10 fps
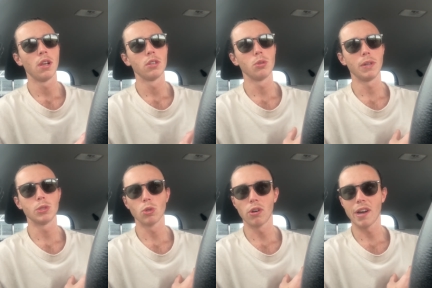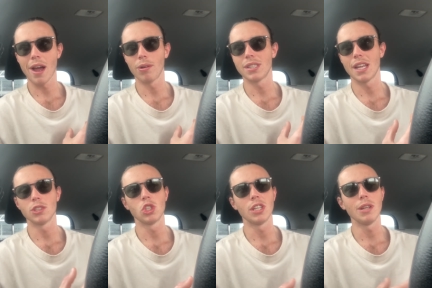Do we draw our
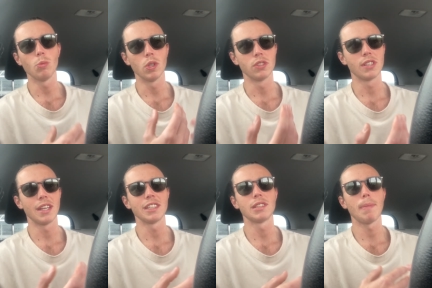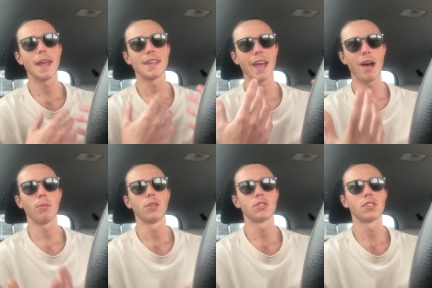attention inwards and expand
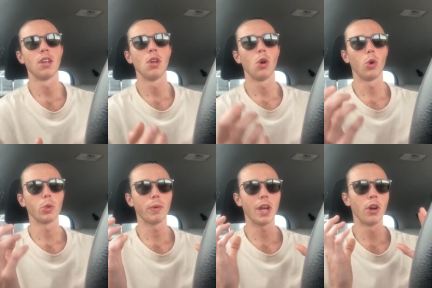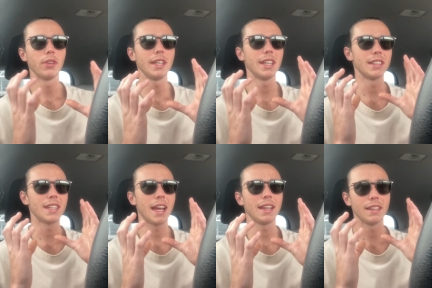outwards, or do we only
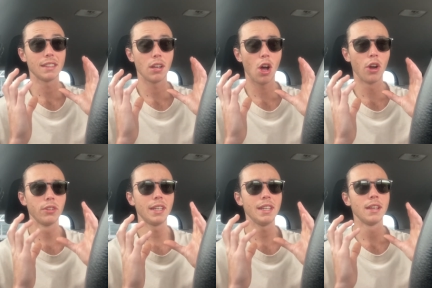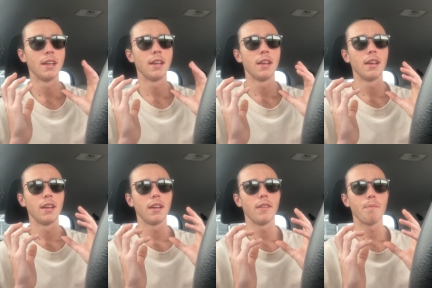contain, only
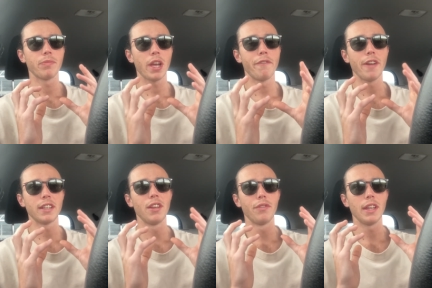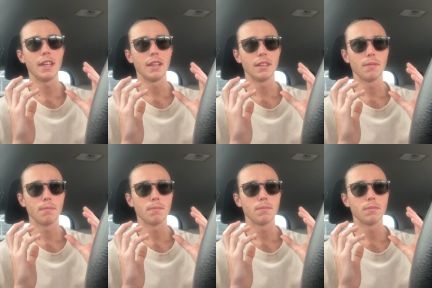effectively
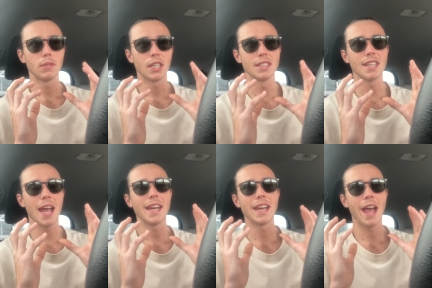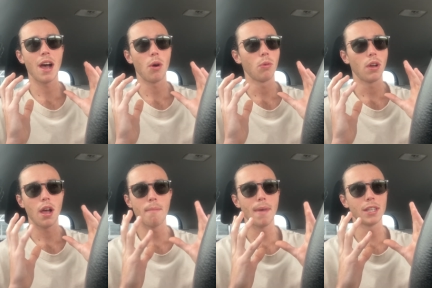contain our
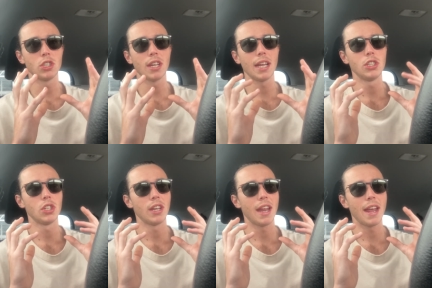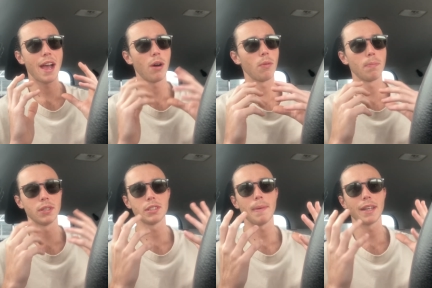imagination and our
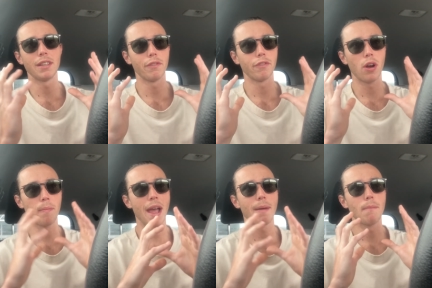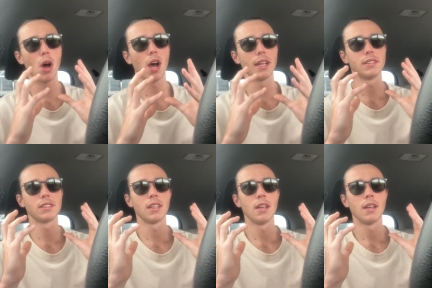perspective from our mind's